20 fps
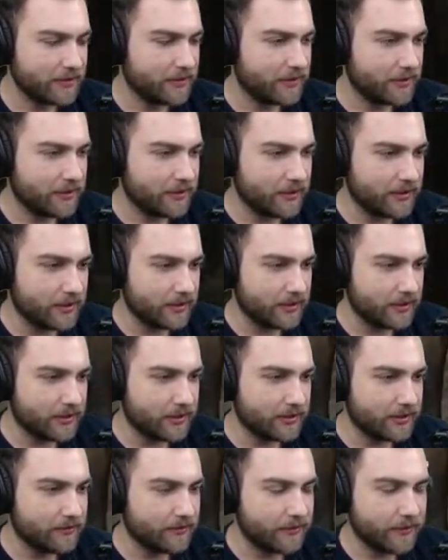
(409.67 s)

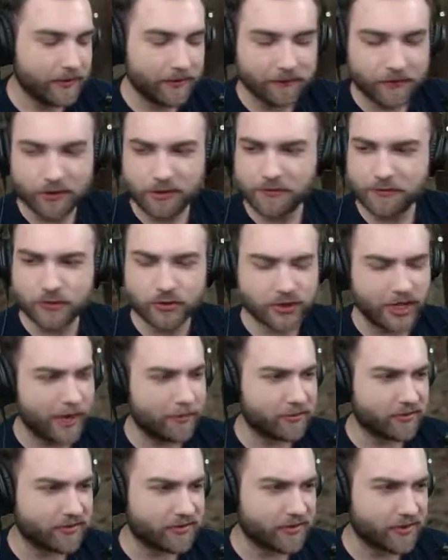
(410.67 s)
The first few
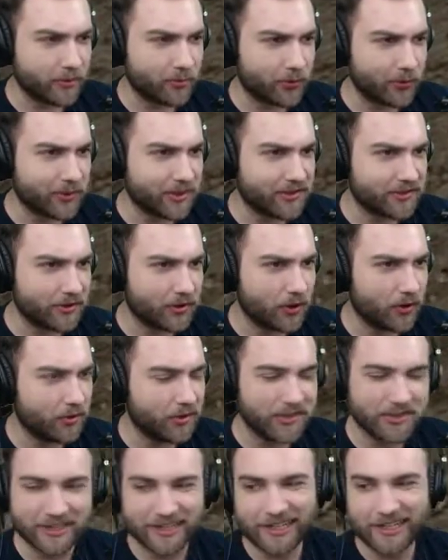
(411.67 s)
chapters in Separate Ways are
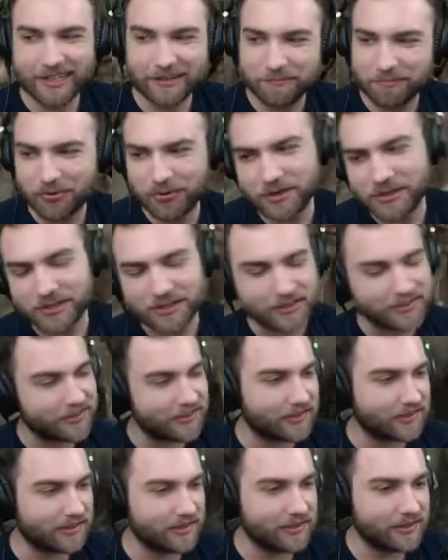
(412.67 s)
always like pretty
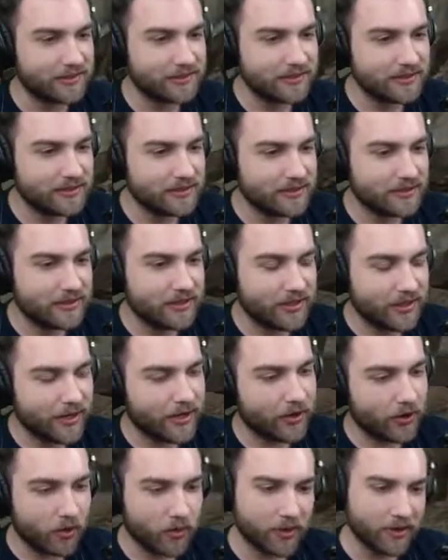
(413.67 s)
consistent. Not
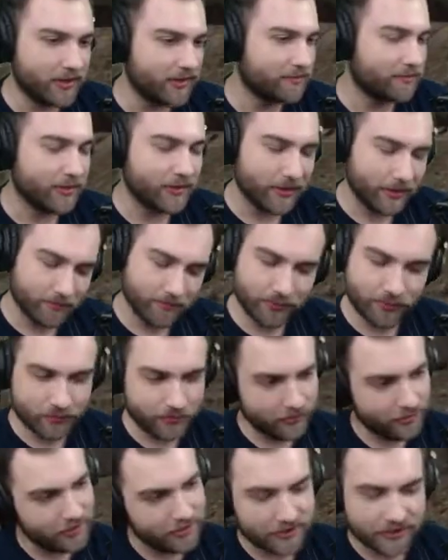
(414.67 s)
always, but like
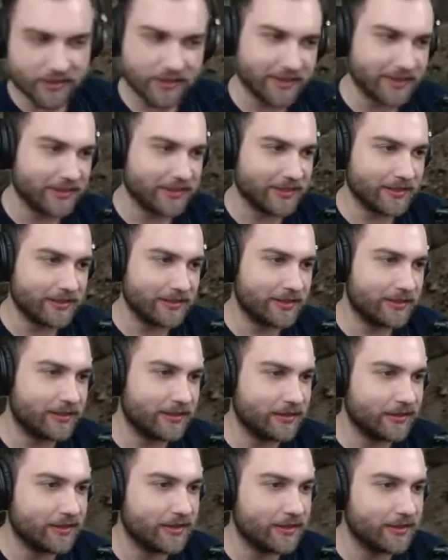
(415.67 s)
pretty consistent.
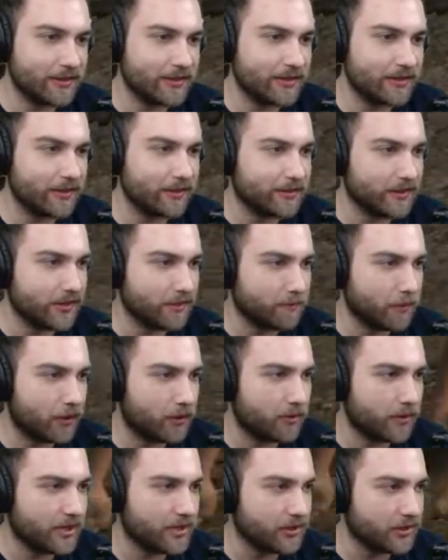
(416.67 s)
This part
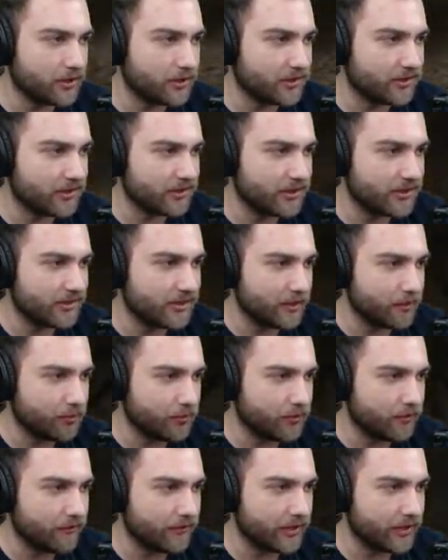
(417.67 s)
right here is an example
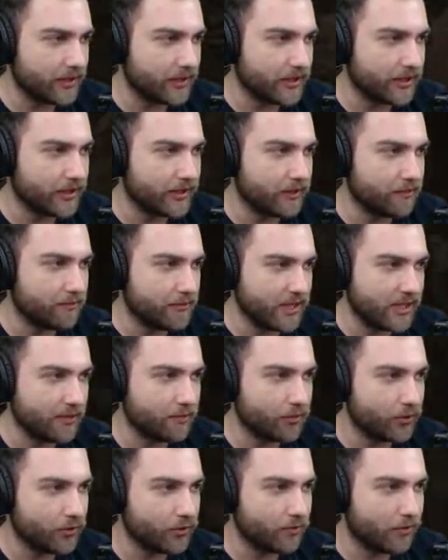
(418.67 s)
of a meme
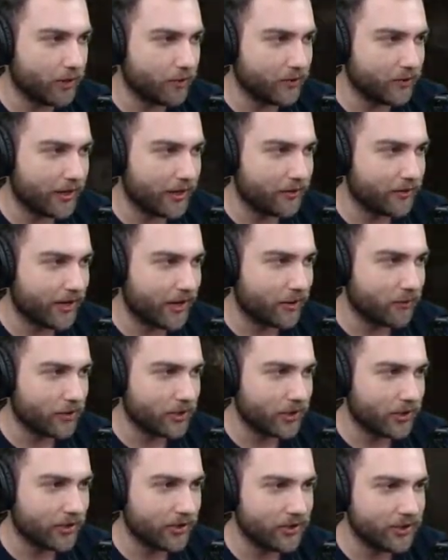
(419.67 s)
room, I would
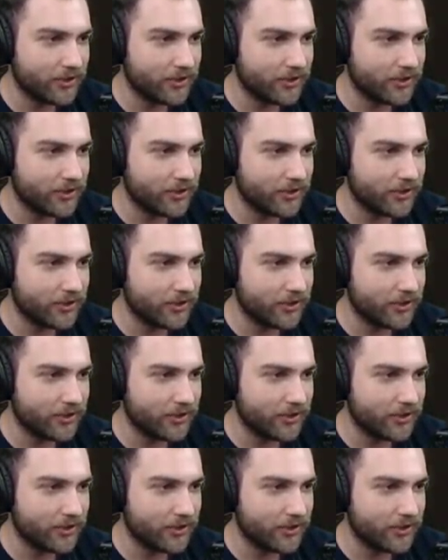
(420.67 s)
call it.